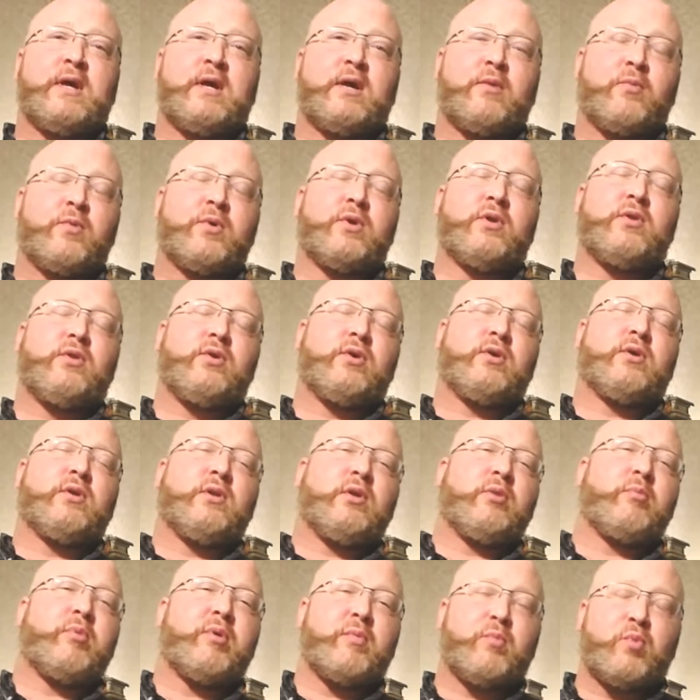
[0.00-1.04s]
And we're going to look a
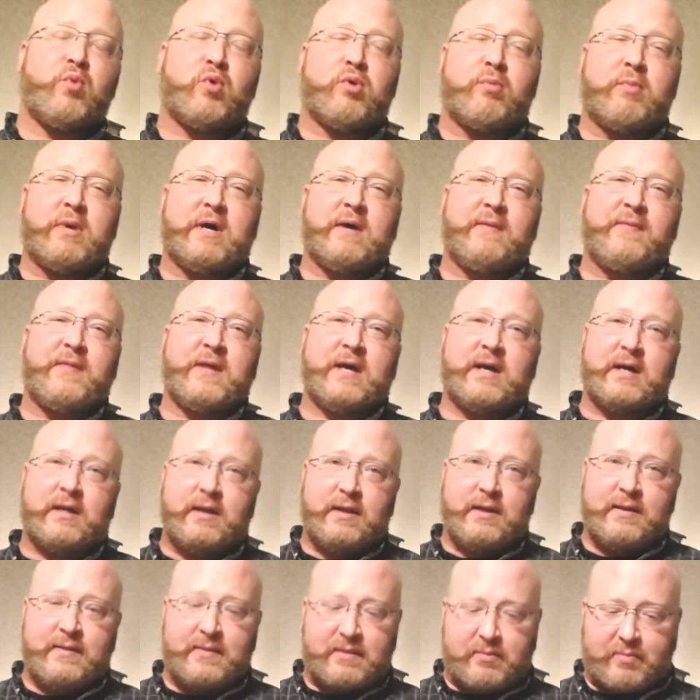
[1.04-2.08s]
little bit more about that
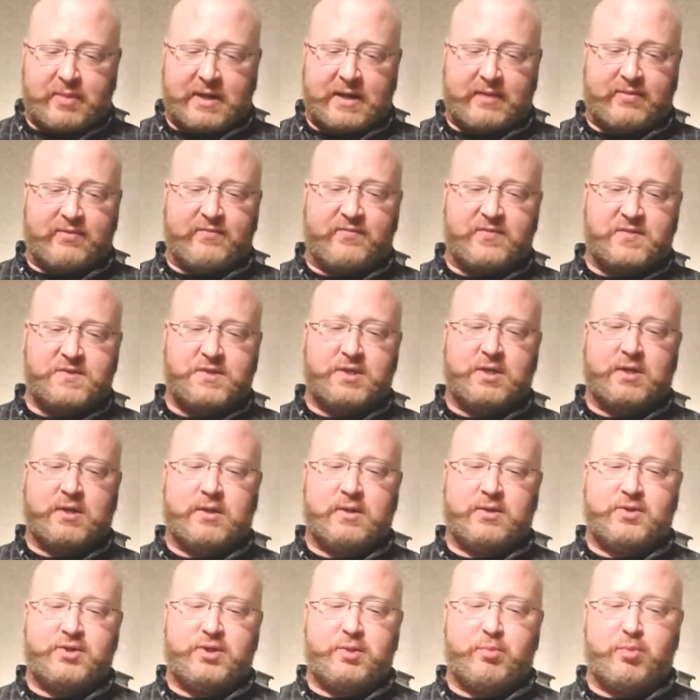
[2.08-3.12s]
in the
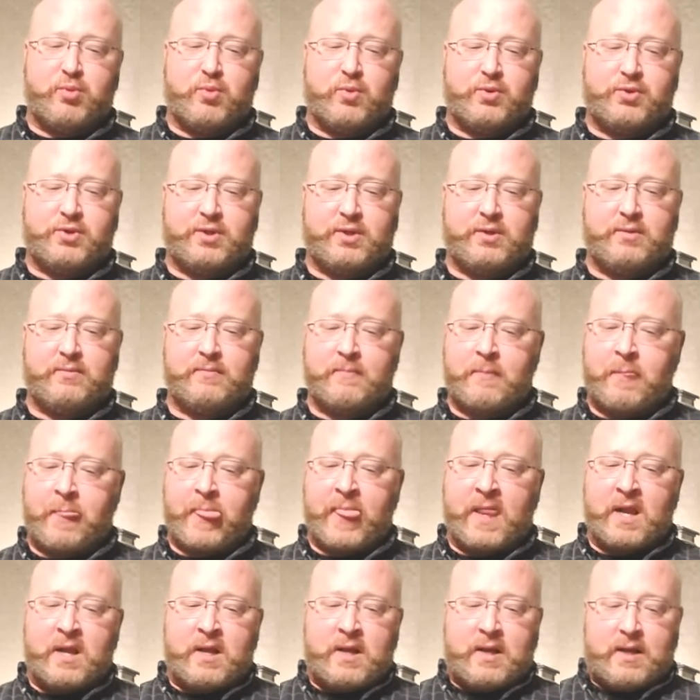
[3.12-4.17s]
pathophysiology portion.
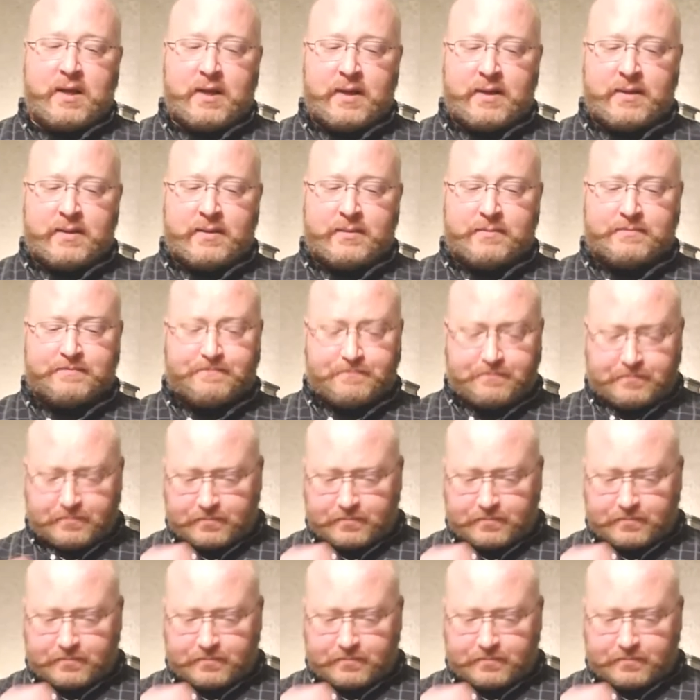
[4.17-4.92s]
Um,